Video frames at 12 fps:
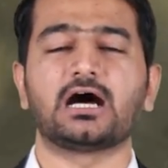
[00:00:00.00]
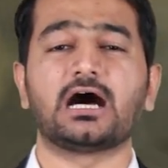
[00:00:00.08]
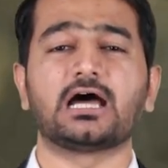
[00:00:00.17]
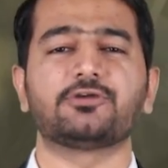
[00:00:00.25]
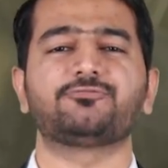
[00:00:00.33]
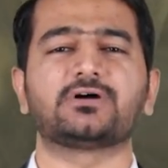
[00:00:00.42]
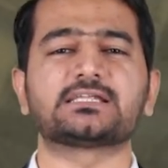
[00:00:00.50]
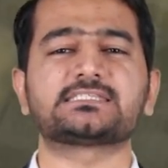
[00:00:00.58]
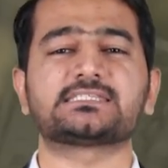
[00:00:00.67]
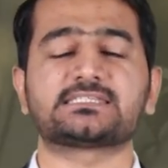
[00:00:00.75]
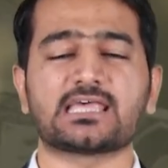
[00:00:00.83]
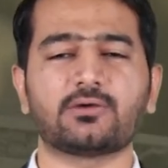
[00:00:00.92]
IFRS
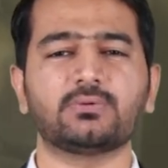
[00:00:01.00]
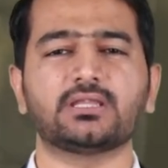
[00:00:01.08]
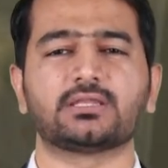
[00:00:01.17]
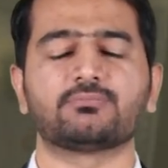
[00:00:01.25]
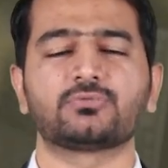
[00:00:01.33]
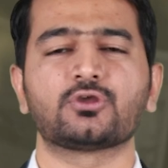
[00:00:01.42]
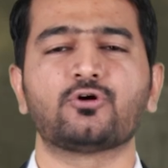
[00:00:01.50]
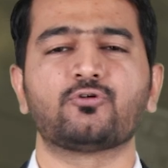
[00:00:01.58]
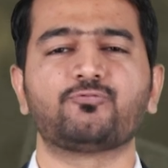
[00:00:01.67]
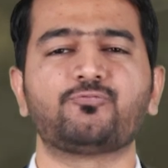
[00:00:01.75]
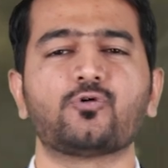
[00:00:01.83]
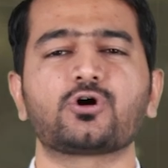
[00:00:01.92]
7
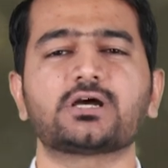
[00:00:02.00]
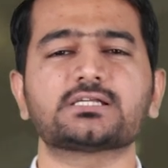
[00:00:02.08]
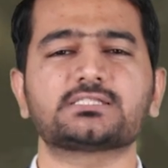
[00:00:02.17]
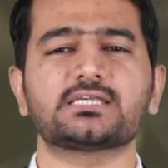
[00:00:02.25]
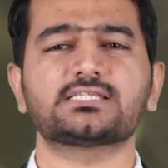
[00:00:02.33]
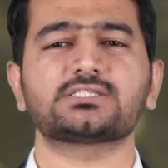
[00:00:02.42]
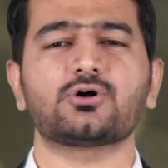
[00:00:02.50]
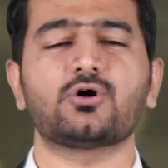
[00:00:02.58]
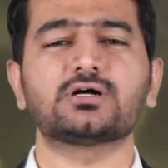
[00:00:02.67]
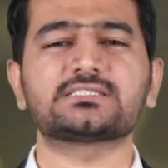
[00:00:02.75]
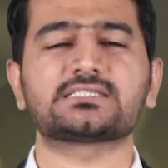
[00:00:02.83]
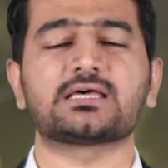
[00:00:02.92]
focuses
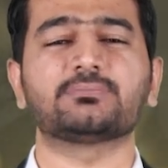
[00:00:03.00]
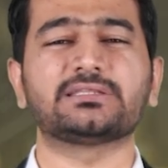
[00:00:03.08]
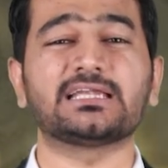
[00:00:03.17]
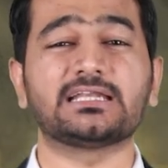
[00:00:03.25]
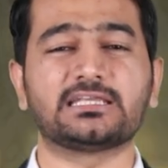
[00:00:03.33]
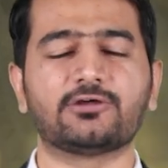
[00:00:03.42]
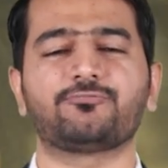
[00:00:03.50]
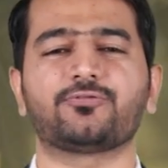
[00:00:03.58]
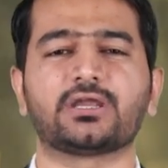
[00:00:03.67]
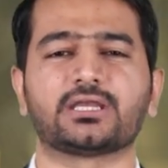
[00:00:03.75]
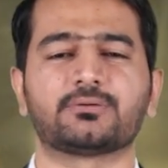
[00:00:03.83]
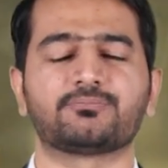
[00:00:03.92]
on something
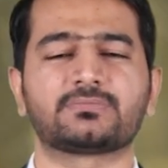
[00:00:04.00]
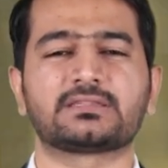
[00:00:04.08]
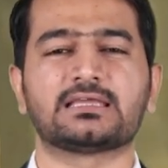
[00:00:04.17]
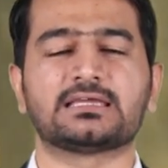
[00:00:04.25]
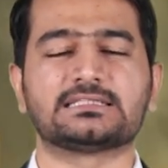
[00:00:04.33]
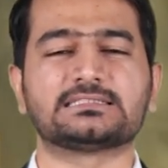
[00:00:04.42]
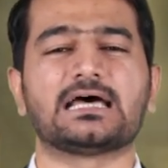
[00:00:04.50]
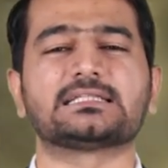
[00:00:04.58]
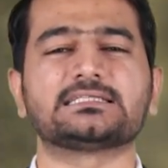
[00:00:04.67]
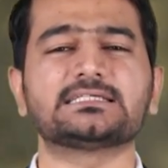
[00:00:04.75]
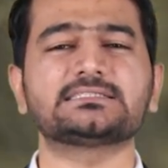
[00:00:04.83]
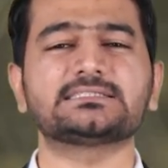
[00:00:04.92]
different,
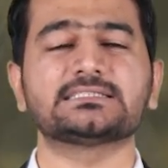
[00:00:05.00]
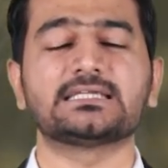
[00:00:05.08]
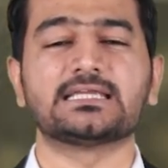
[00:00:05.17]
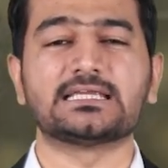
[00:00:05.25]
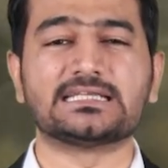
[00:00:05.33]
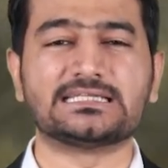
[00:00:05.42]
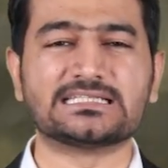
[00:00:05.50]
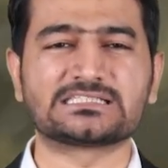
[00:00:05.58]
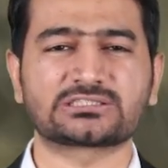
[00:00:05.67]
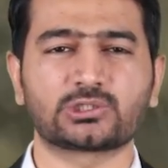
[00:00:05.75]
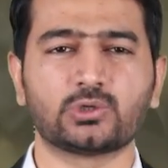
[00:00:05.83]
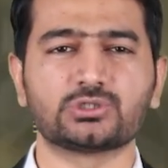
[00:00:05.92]
that is
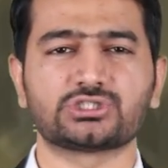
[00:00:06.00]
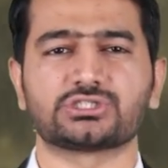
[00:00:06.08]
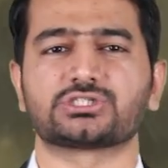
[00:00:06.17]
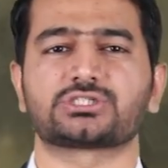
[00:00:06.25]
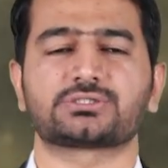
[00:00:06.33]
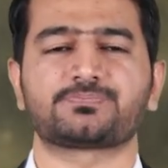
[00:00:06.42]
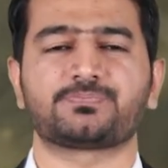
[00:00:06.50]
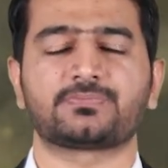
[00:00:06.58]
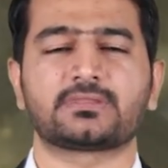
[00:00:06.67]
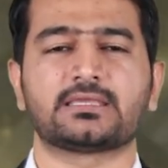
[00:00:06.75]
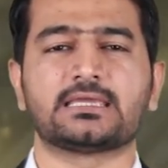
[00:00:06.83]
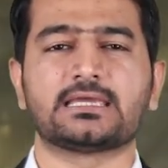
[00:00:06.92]
disclosures.
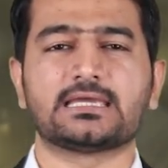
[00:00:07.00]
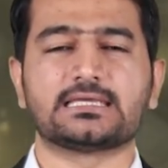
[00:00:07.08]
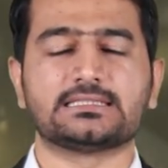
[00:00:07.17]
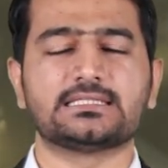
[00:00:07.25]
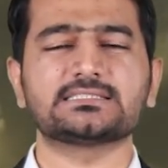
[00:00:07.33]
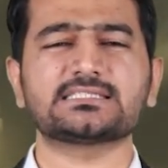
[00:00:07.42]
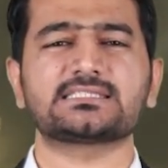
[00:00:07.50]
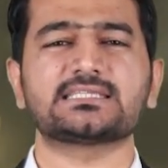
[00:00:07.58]
This